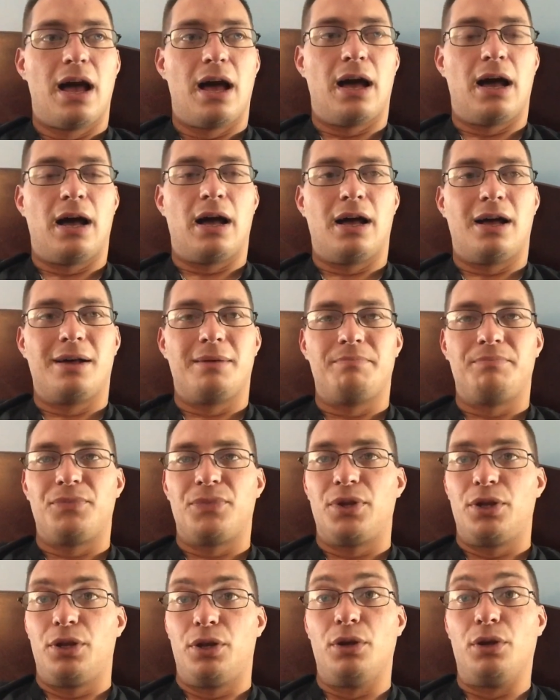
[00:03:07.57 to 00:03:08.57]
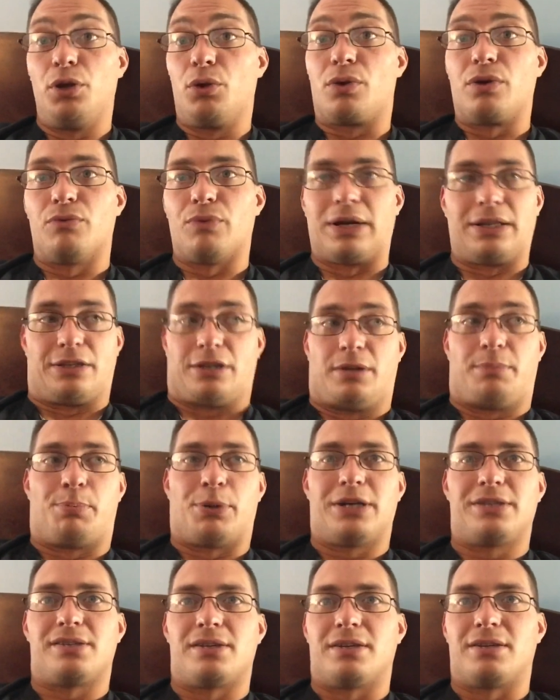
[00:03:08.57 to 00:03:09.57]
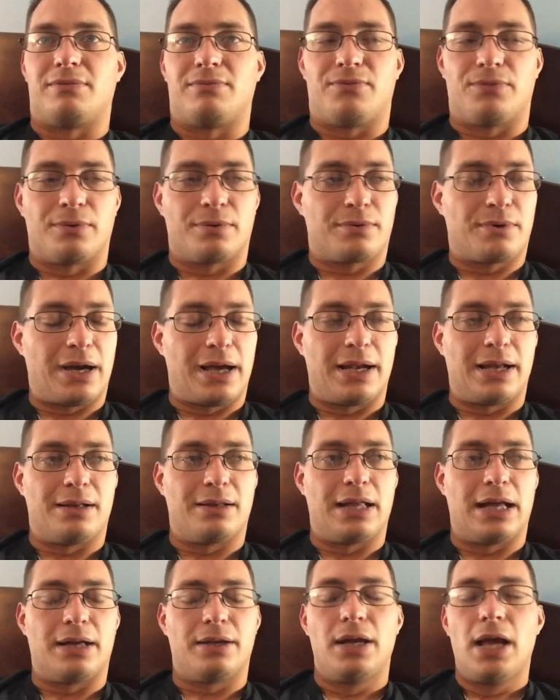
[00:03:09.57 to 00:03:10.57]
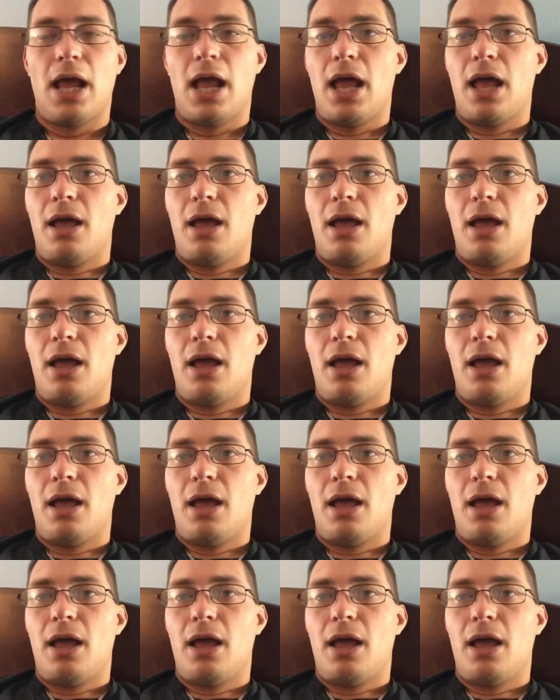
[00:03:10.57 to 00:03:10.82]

You can write to the president, for crying out loud.